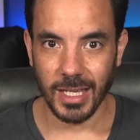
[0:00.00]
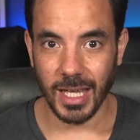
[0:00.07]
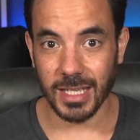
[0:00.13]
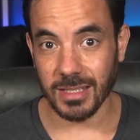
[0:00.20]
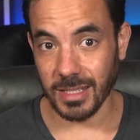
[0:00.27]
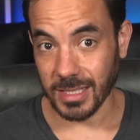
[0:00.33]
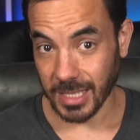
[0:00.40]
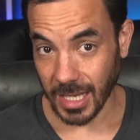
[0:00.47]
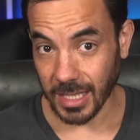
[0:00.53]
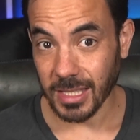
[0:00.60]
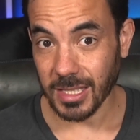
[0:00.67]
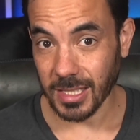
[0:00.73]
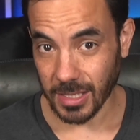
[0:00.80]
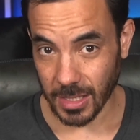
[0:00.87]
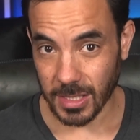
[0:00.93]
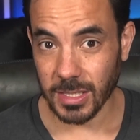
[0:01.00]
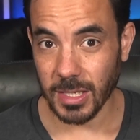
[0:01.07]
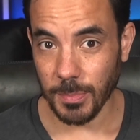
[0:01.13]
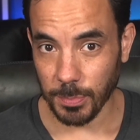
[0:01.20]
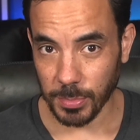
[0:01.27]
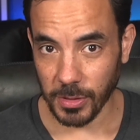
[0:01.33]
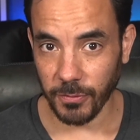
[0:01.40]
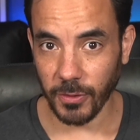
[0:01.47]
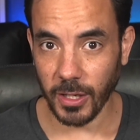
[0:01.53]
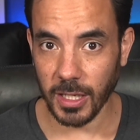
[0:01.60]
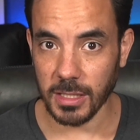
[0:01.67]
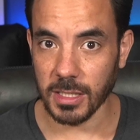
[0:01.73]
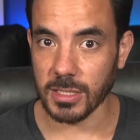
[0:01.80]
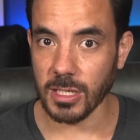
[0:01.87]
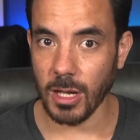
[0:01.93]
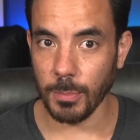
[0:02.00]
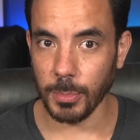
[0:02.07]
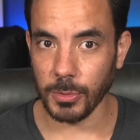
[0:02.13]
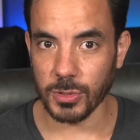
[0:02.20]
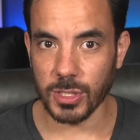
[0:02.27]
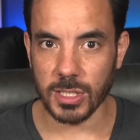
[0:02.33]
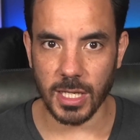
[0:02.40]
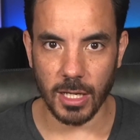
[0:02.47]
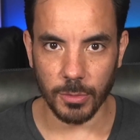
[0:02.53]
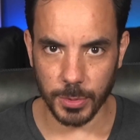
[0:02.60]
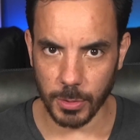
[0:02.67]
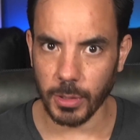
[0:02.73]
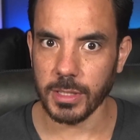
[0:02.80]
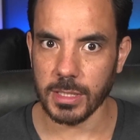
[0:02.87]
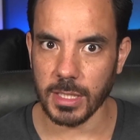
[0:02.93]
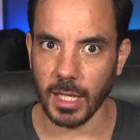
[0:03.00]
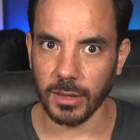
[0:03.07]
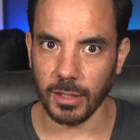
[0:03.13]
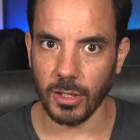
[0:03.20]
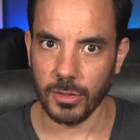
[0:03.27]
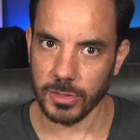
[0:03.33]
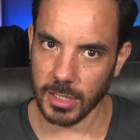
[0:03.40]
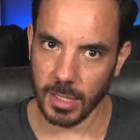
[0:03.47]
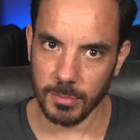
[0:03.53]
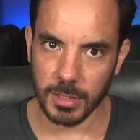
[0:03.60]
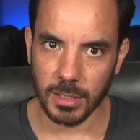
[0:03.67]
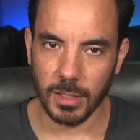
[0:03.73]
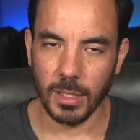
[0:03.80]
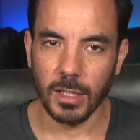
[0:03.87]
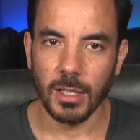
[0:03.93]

As I say, this is a simplified example just to help you understand the concept.